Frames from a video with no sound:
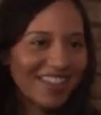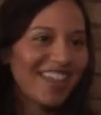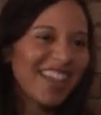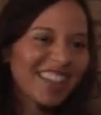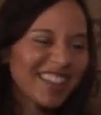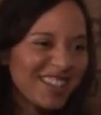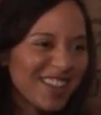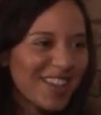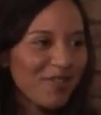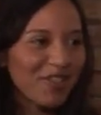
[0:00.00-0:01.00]
And they hit the
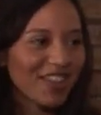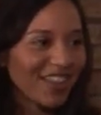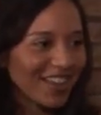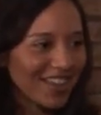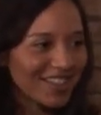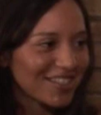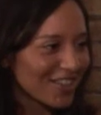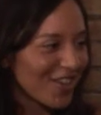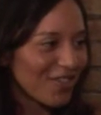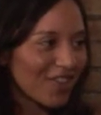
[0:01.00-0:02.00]
gym or they, they
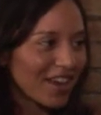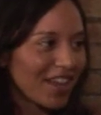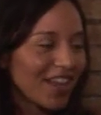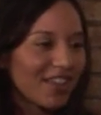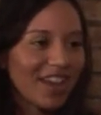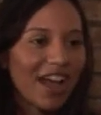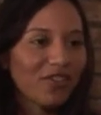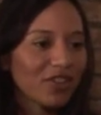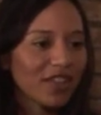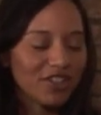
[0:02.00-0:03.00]
start running, and then
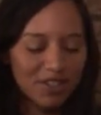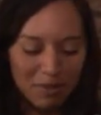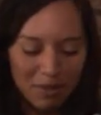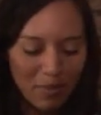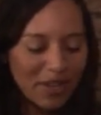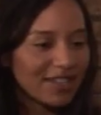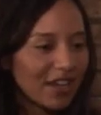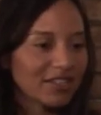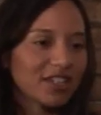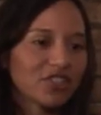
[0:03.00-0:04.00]
after they just maybe bend
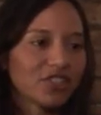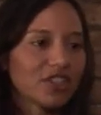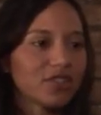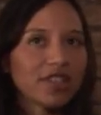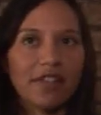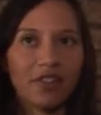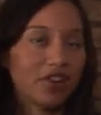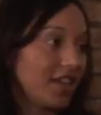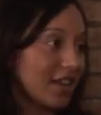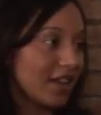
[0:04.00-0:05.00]
down, touch their toes, and they're
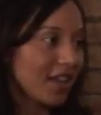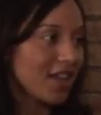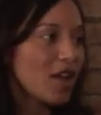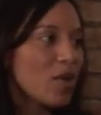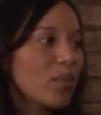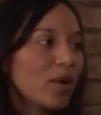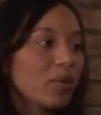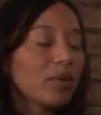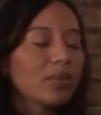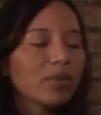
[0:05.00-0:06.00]
done. Yeah. But
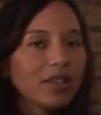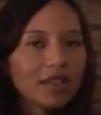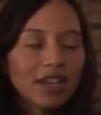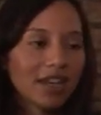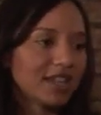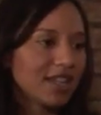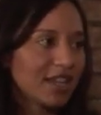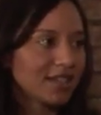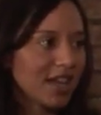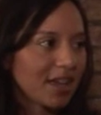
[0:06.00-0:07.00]
we really need to
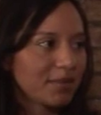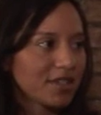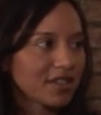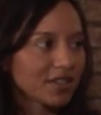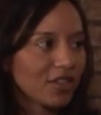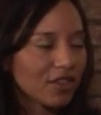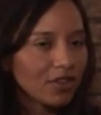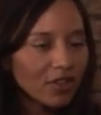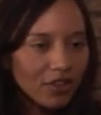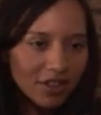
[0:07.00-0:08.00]
take time to
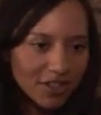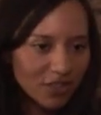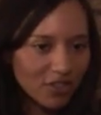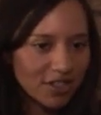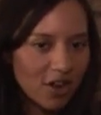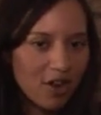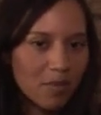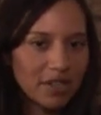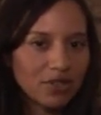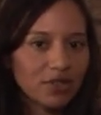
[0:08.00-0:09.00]
thoroughly stretch out our
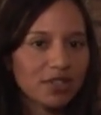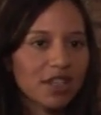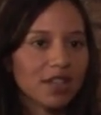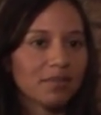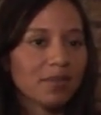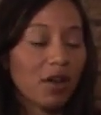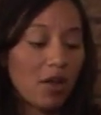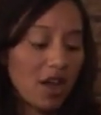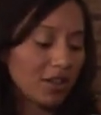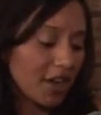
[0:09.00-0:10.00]
muscles. Um,
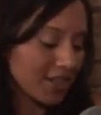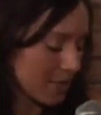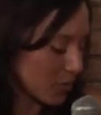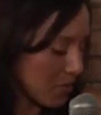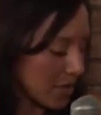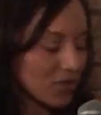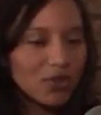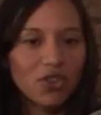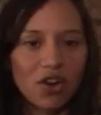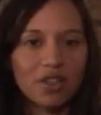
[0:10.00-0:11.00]
a lot of times our
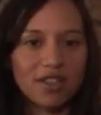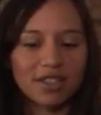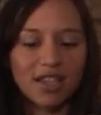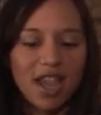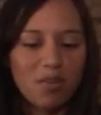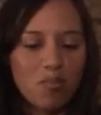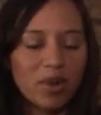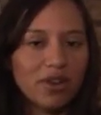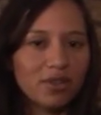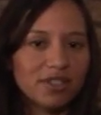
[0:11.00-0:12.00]
muscles are these tight
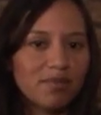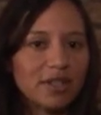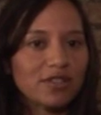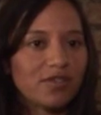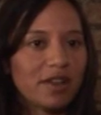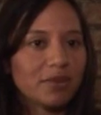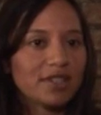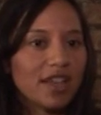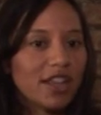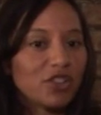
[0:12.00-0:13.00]
bundles of muscle
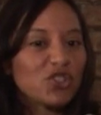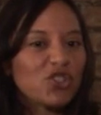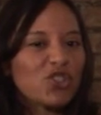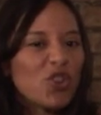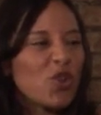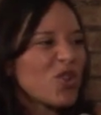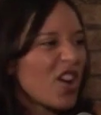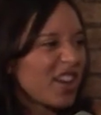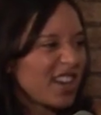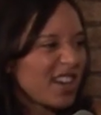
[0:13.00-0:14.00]
fibers that get so
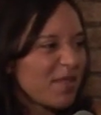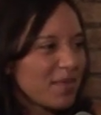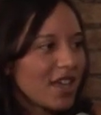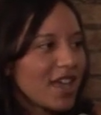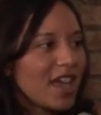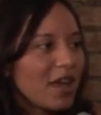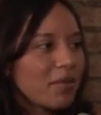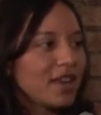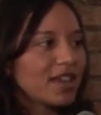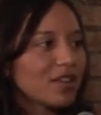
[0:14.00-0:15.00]
knotted up and
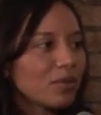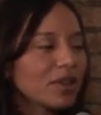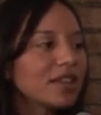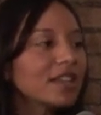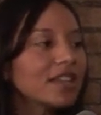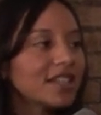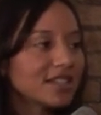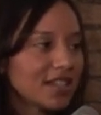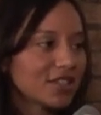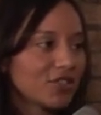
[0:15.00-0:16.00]
we need to
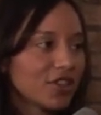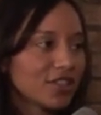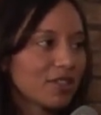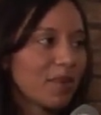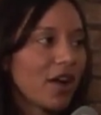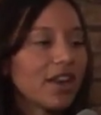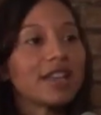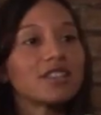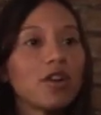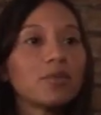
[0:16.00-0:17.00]
release and stretch them out and
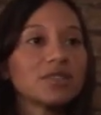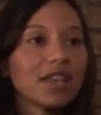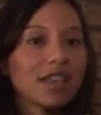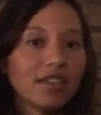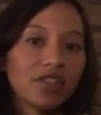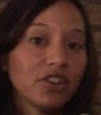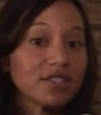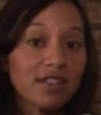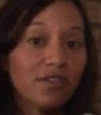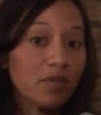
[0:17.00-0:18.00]
it's almost like giving
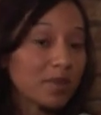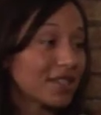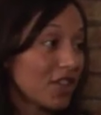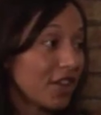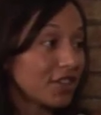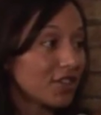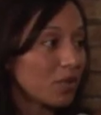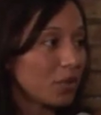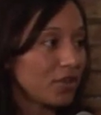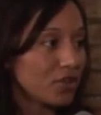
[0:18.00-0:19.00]
yourself a massage
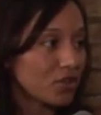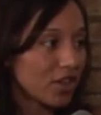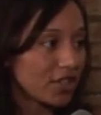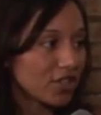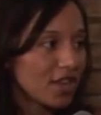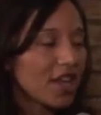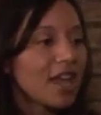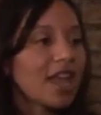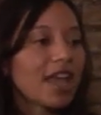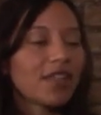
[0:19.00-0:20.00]
when you stretch
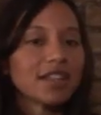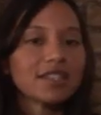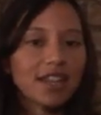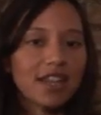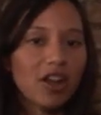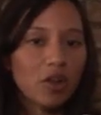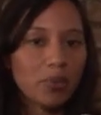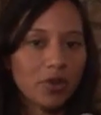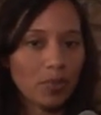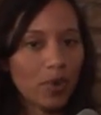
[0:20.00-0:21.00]
and that's going to
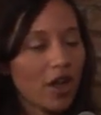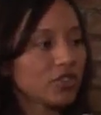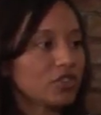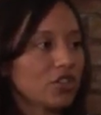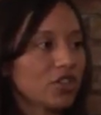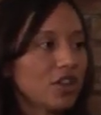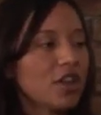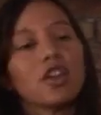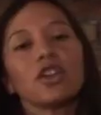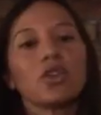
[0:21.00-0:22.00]
help your posture
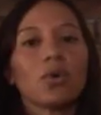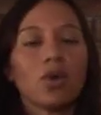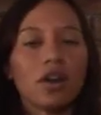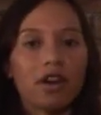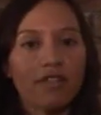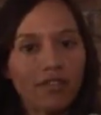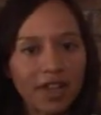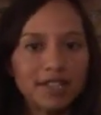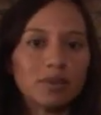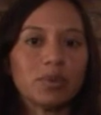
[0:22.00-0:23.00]
your
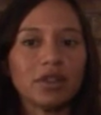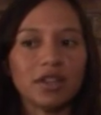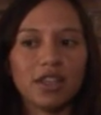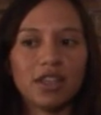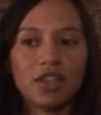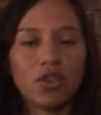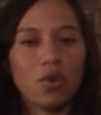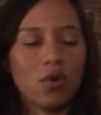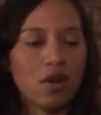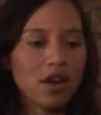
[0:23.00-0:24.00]
flexibility
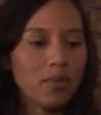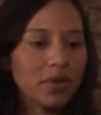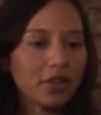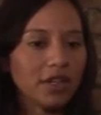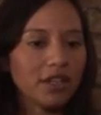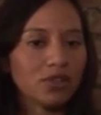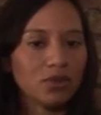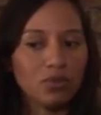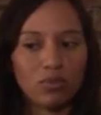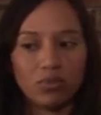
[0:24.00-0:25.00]
your ability
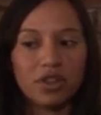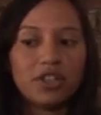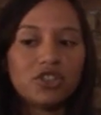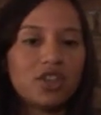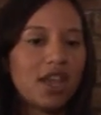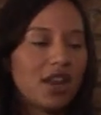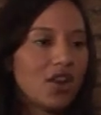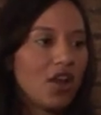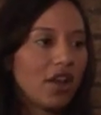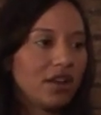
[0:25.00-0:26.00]
to reach
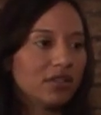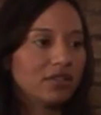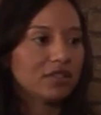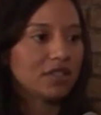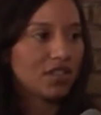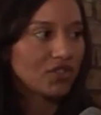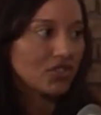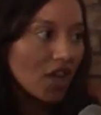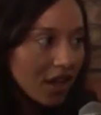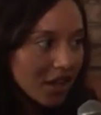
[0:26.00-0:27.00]
and not stay
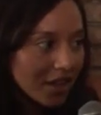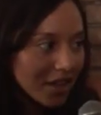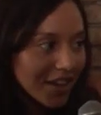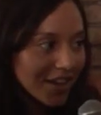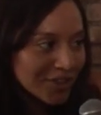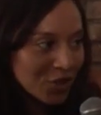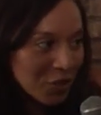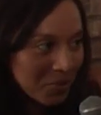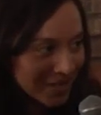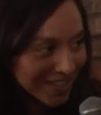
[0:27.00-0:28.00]
stuck in a
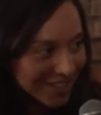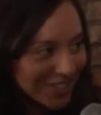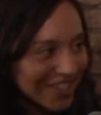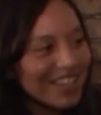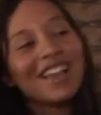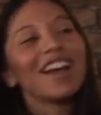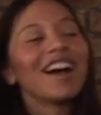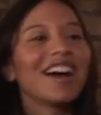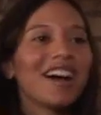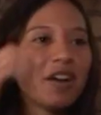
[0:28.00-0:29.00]
certain position
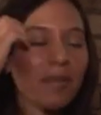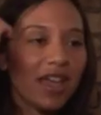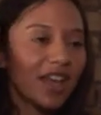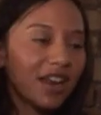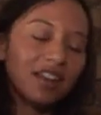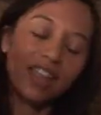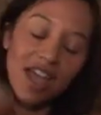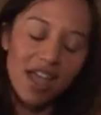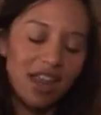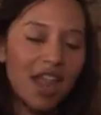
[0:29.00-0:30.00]
um, and
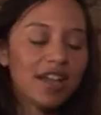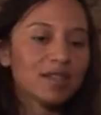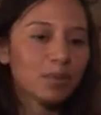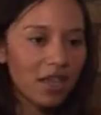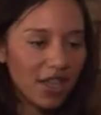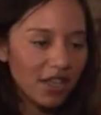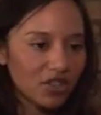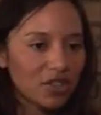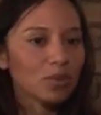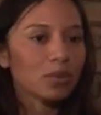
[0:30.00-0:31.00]
yeah and as we
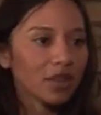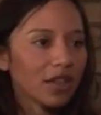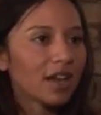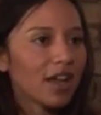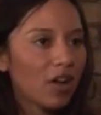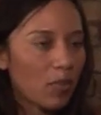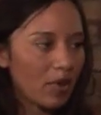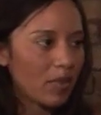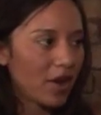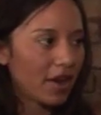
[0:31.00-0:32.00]
age it's really going to help
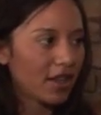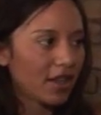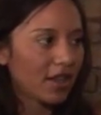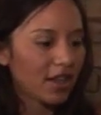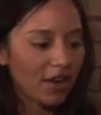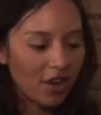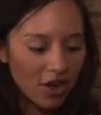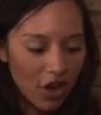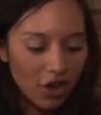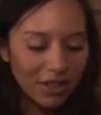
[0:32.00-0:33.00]
our body and,
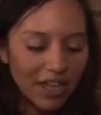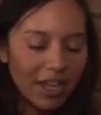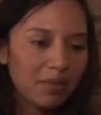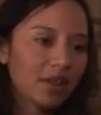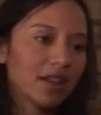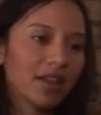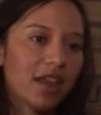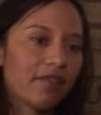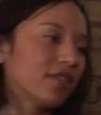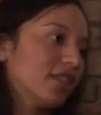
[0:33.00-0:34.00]
and, our alignment and
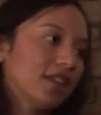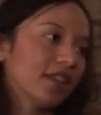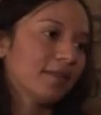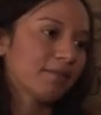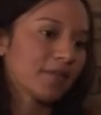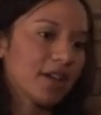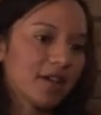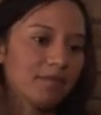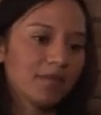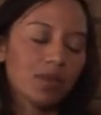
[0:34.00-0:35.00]
everything
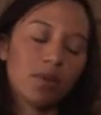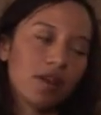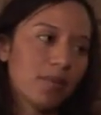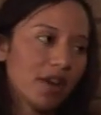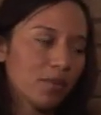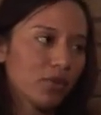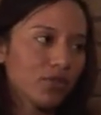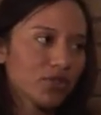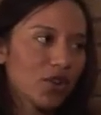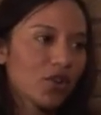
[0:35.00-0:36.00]
um, the way our body
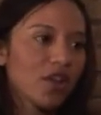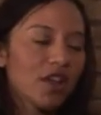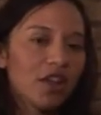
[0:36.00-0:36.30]
moves so